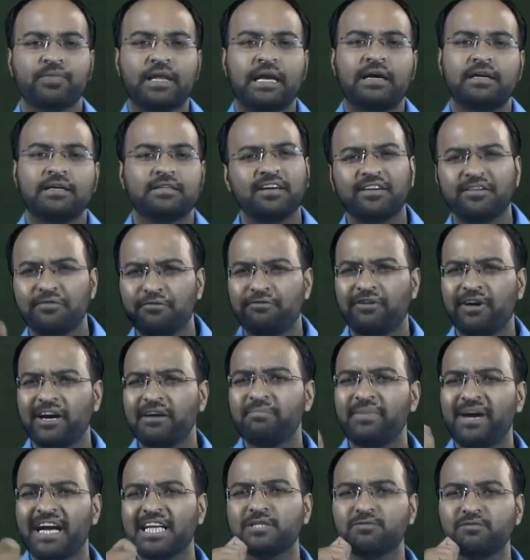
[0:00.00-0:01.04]
Sir, why
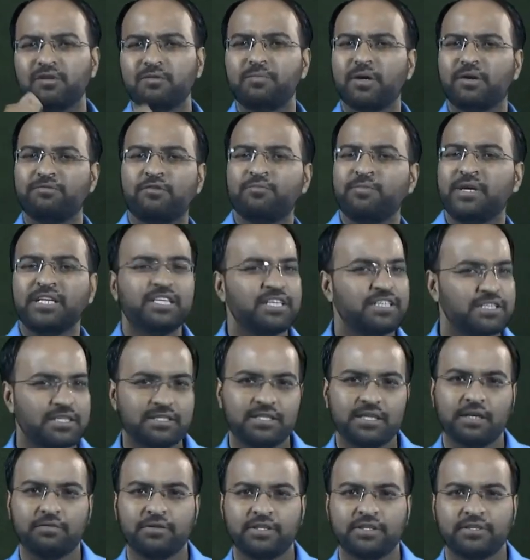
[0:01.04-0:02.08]
banks will perform agency
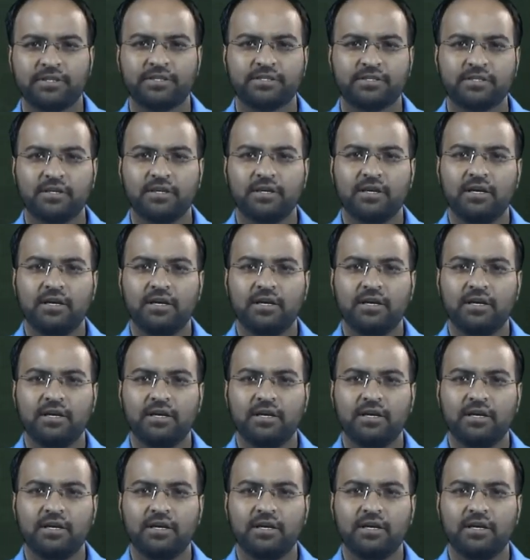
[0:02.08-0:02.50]
services?